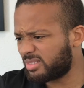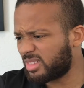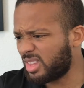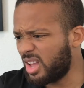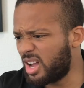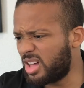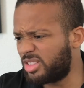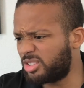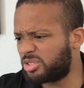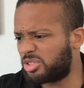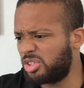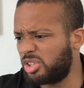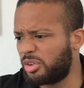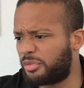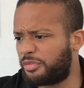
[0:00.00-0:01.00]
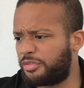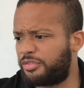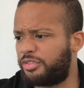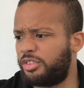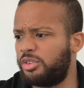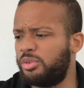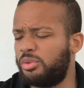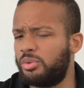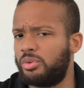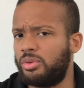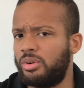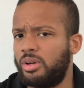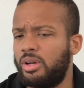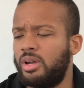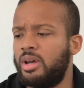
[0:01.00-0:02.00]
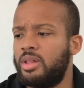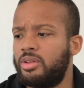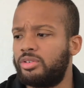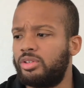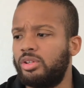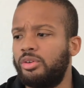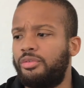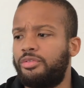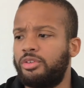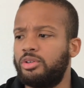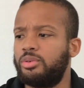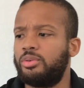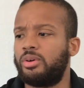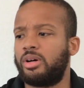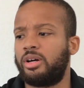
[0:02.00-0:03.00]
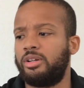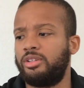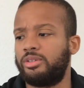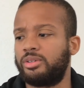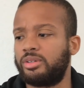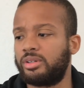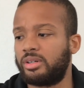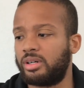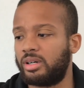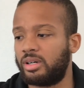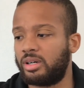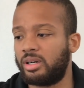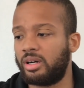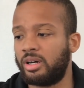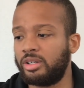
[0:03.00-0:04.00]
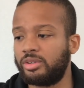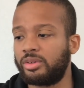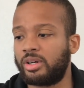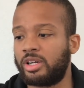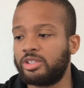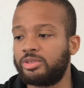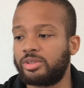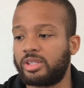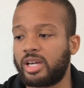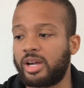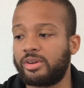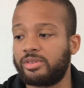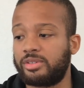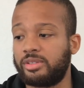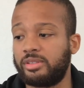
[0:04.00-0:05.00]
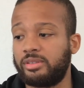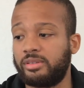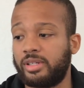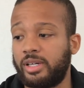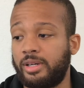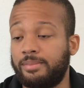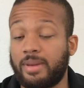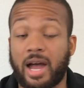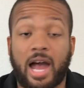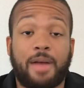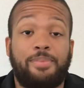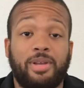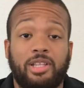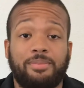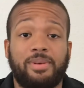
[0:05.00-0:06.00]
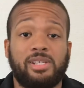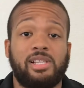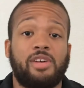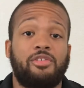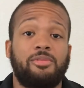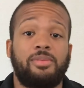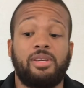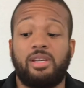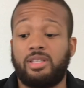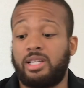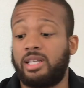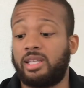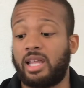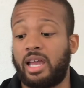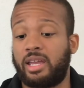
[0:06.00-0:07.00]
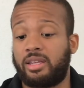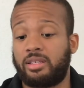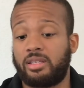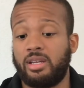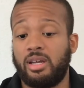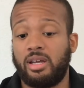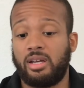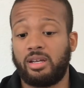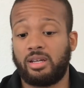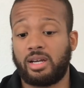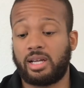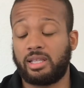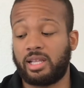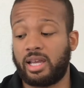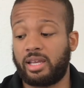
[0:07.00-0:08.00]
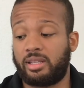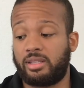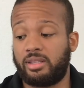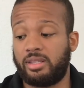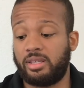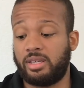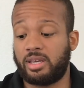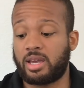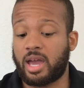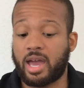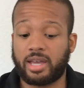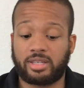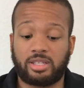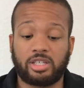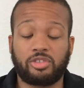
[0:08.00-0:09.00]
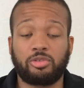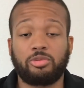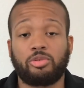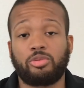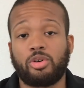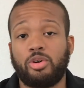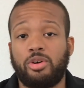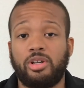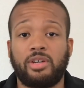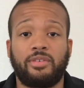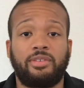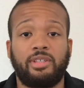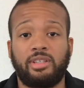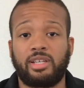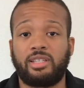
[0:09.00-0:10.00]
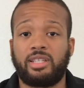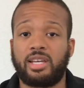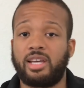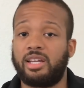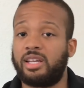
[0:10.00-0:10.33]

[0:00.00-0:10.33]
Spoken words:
there's still a few under under 100,000. I picked the best lot for me because I liked the access from the road and everything like that. It